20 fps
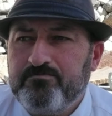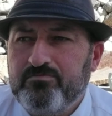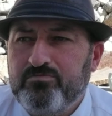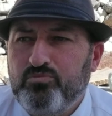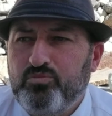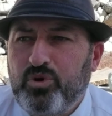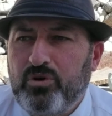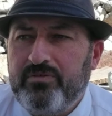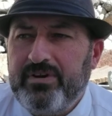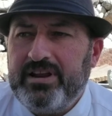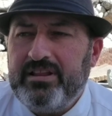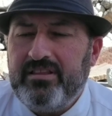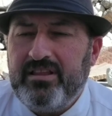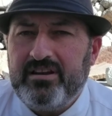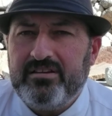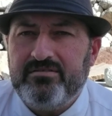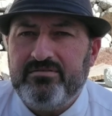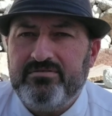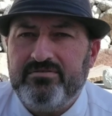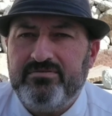provide a
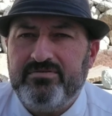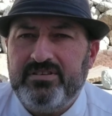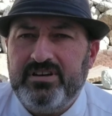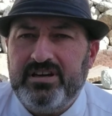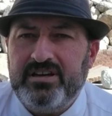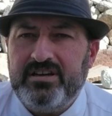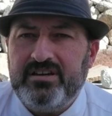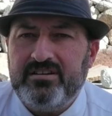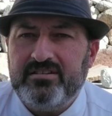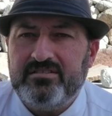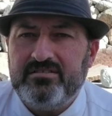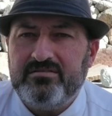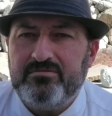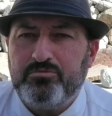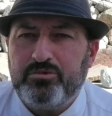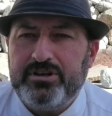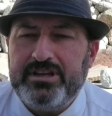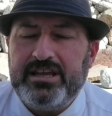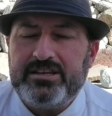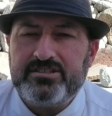lot of
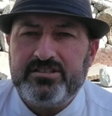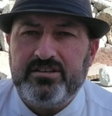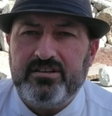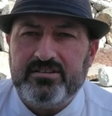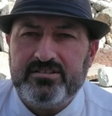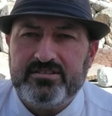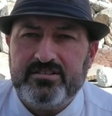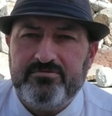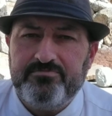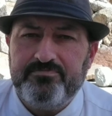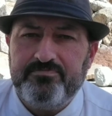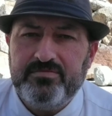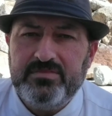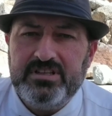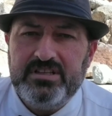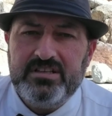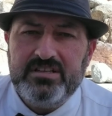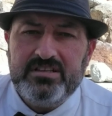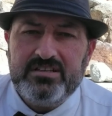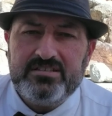protection also.
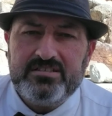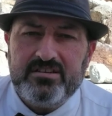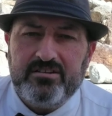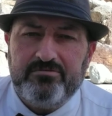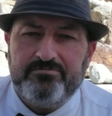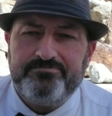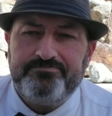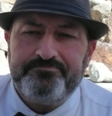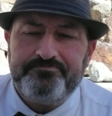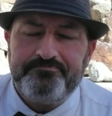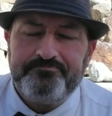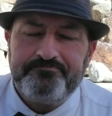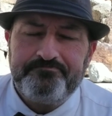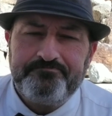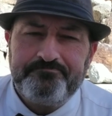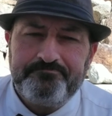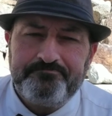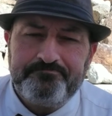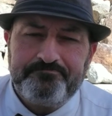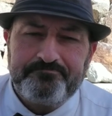So
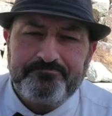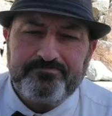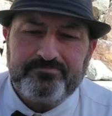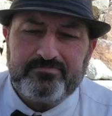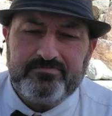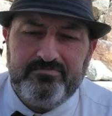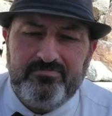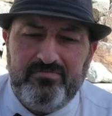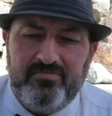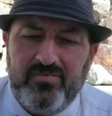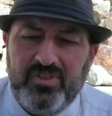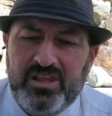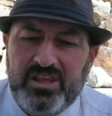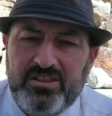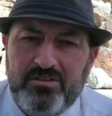the